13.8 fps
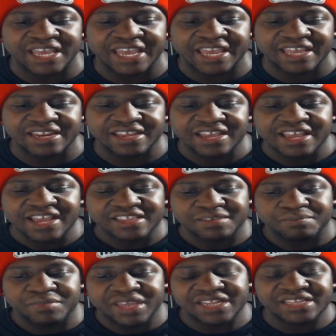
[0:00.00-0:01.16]
And the
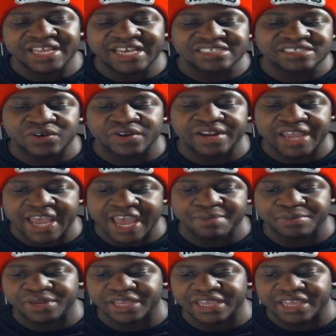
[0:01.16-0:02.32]
minute that started
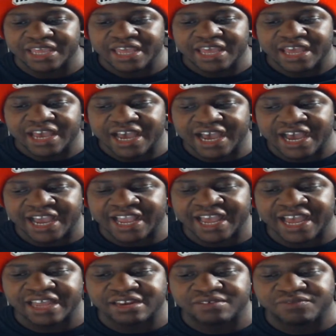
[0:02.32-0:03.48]
happening, I
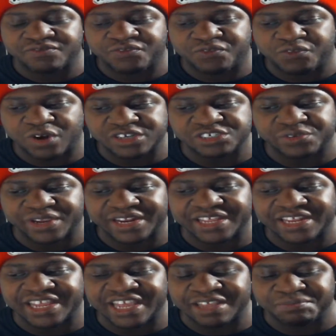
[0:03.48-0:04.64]
got frustrated
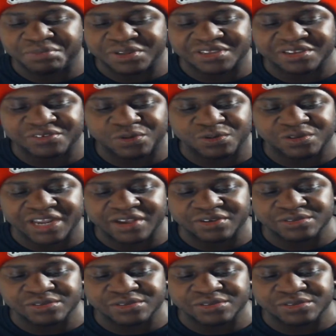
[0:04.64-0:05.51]
and put the controller down.